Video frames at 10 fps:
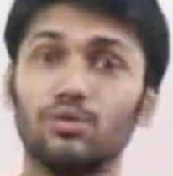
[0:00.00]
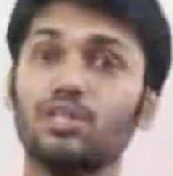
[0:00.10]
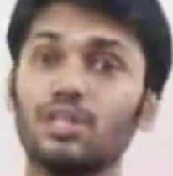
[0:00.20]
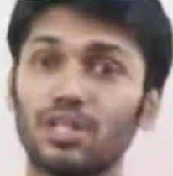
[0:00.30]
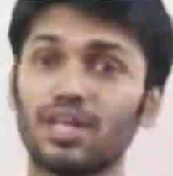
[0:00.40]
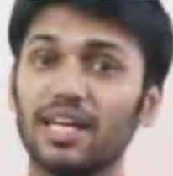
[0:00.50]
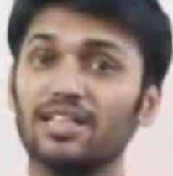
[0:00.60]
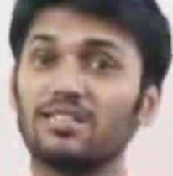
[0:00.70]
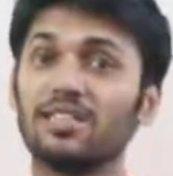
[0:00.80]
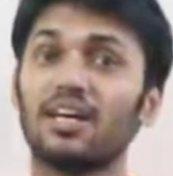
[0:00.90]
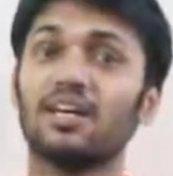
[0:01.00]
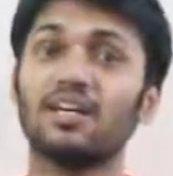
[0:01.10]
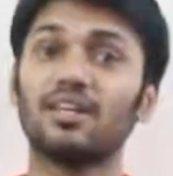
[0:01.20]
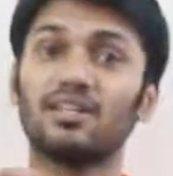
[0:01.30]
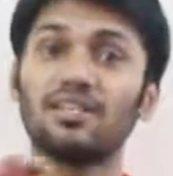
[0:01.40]
would recognize
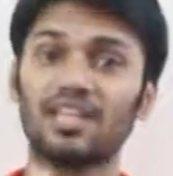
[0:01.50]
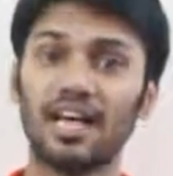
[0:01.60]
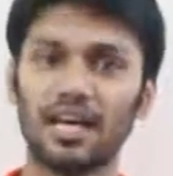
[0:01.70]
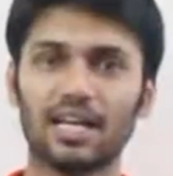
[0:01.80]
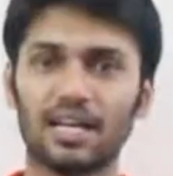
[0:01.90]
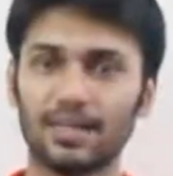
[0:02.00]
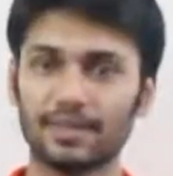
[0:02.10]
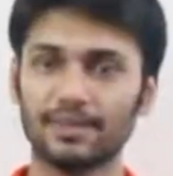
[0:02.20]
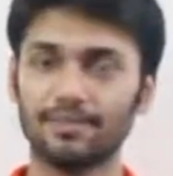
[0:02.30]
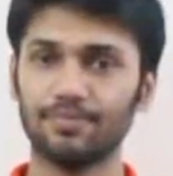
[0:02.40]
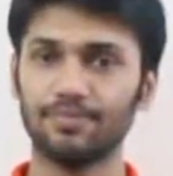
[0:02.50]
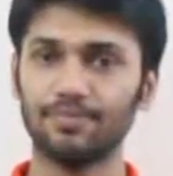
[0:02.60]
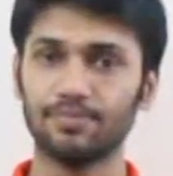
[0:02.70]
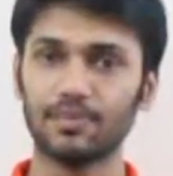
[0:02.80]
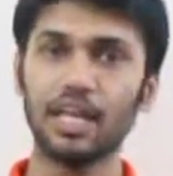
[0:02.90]
the taka.
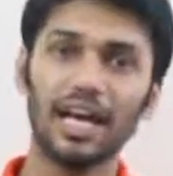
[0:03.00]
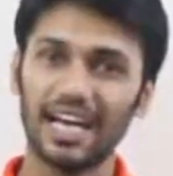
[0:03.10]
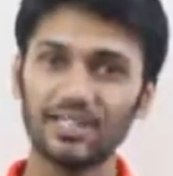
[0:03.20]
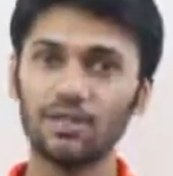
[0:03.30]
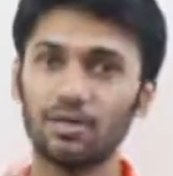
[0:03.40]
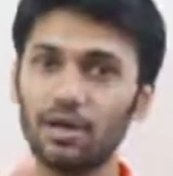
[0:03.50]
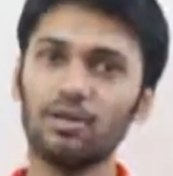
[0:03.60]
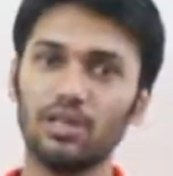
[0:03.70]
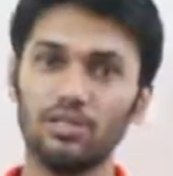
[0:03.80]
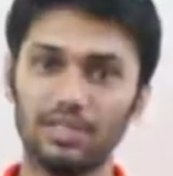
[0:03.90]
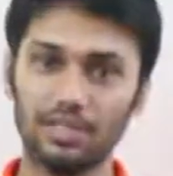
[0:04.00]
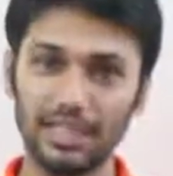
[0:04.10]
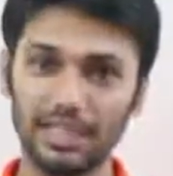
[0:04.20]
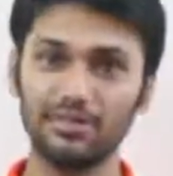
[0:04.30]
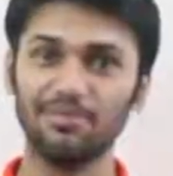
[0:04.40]
Yeah, as you are
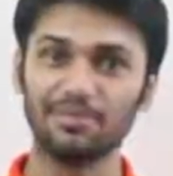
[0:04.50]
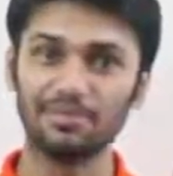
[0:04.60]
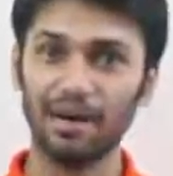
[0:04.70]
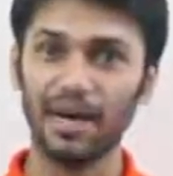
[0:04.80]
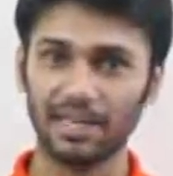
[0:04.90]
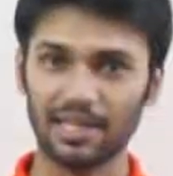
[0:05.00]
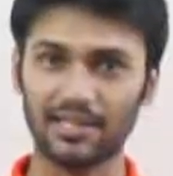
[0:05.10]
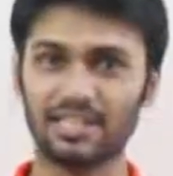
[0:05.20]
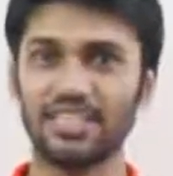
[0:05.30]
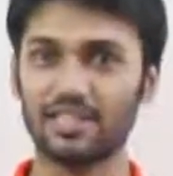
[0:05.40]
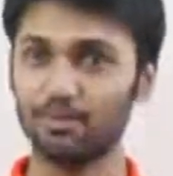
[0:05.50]
living in Bangladesh